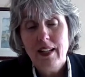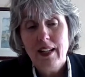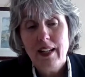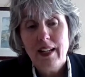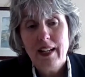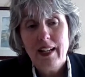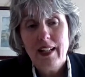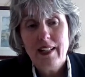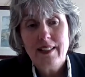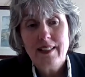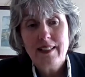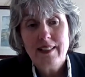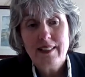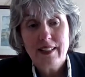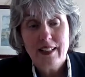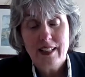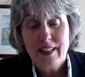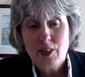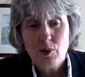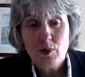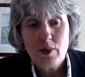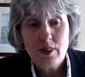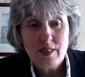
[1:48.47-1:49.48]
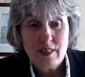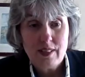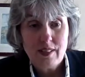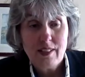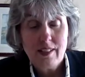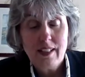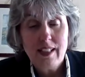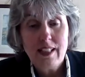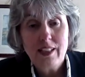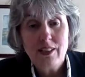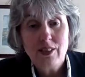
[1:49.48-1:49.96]
And as was
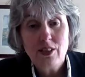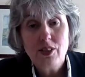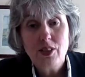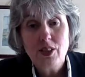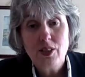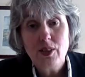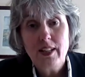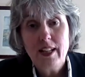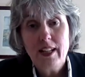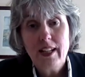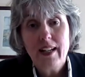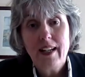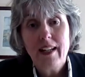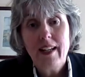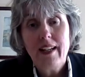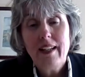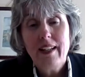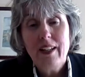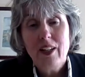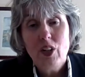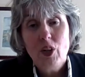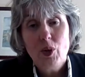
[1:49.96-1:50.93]
linked to there,